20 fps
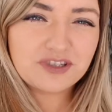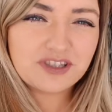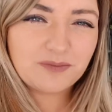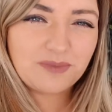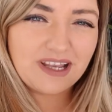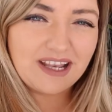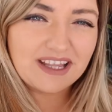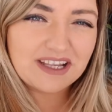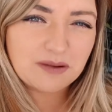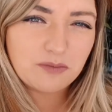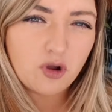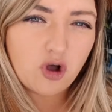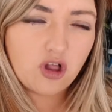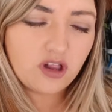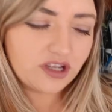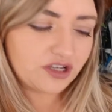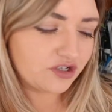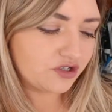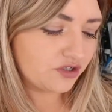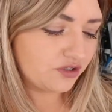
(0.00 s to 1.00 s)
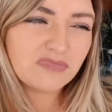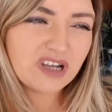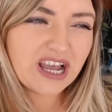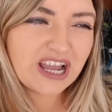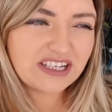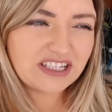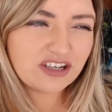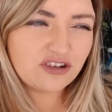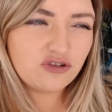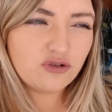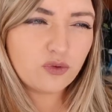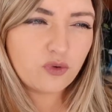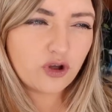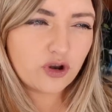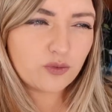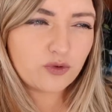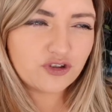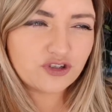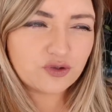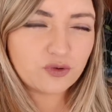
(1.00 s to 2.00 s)
to be like a polish. I didn't know what
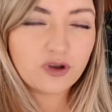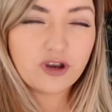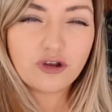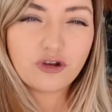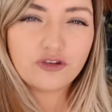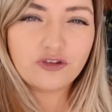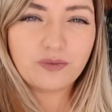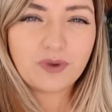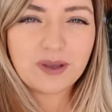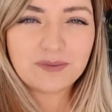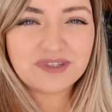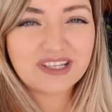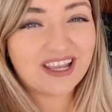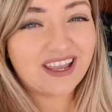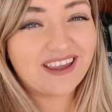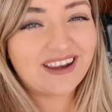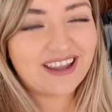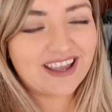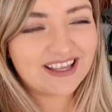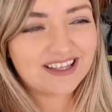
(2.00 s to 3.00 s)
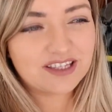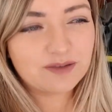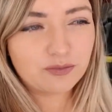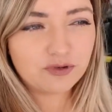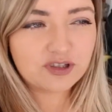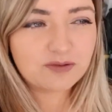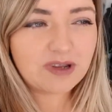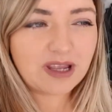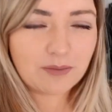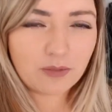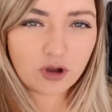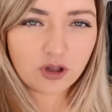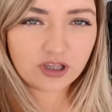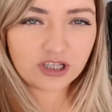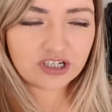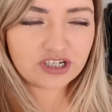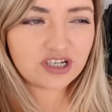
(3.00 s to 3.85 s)
it was when on the website and it is supposed to be a polish.